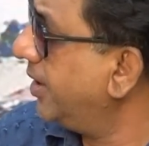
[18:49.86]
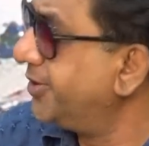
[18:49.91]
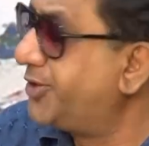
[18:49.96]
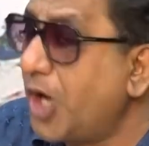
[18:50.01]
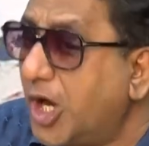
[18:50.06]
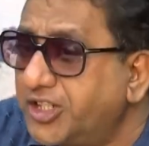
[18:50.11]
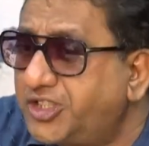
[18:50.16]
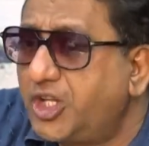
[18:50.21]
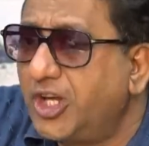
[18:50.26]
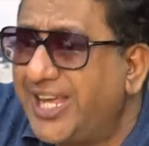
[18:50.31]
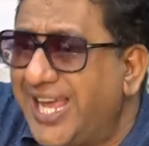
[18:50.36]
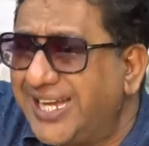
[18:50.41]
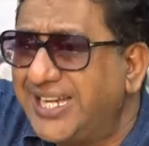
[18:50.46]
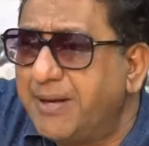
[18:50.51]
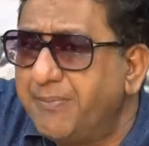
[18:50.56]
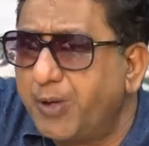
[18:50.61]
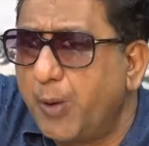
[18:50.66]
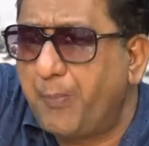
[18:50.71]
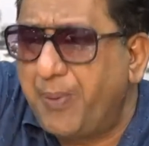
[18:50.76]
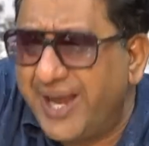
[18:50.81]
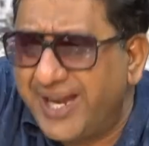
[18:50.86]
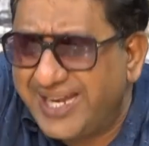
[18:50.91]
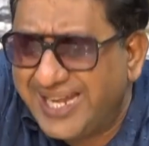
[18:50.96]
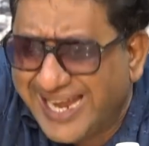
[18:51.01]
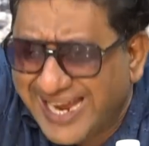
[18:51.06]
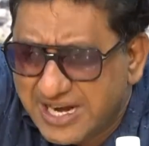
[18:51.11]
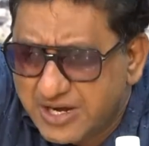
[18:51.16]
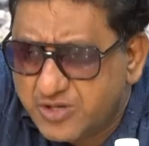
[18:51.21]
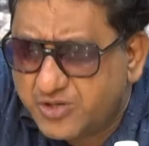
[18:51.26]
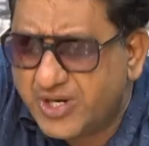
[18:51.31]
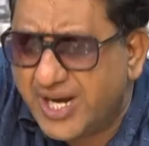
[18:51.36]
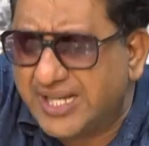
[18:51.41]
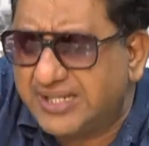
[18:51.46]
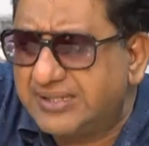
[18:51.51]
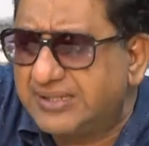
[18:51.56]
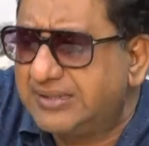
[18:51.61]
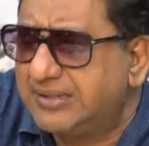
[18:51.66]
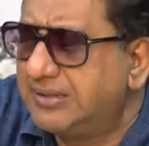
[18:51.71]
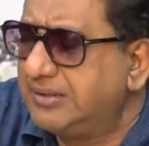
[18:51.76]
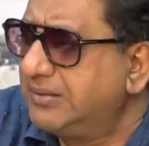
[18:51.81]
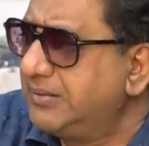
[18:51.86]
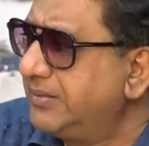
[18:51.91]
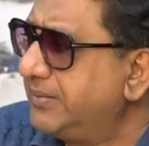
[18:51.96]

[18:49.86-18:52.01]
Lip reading: just to get them to pay the interest.